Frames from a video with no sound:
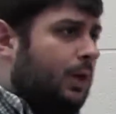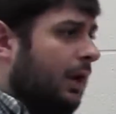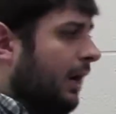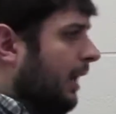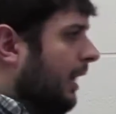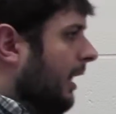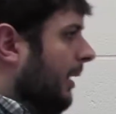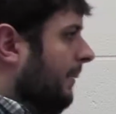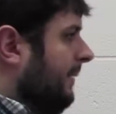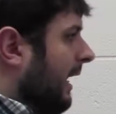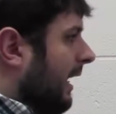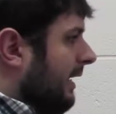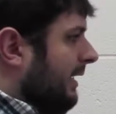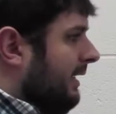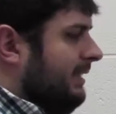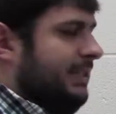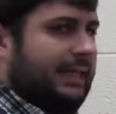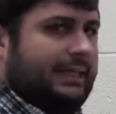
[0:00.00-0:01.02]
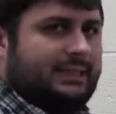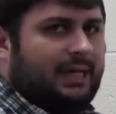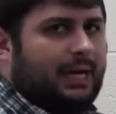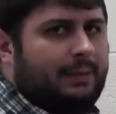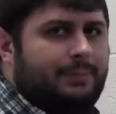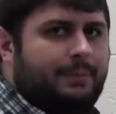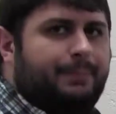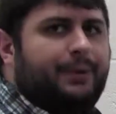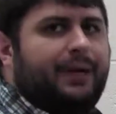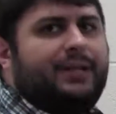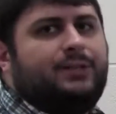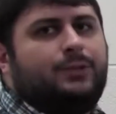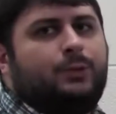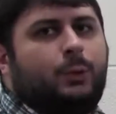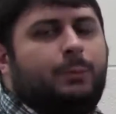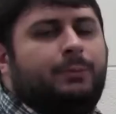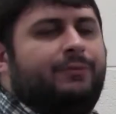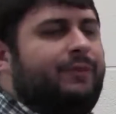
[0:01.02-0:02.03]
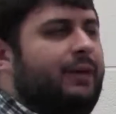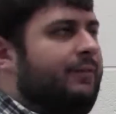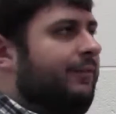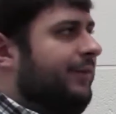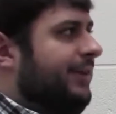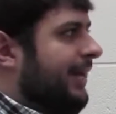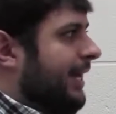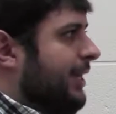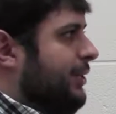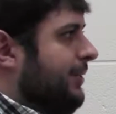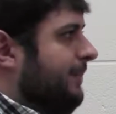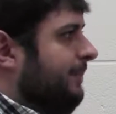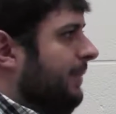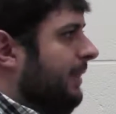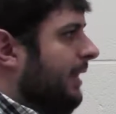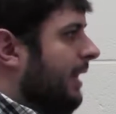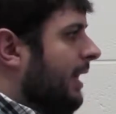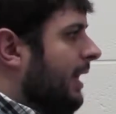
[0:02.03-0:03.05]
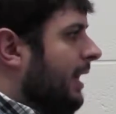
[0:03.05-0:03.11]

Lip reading: I'm not going to take time to brainstorm a favorite vacation.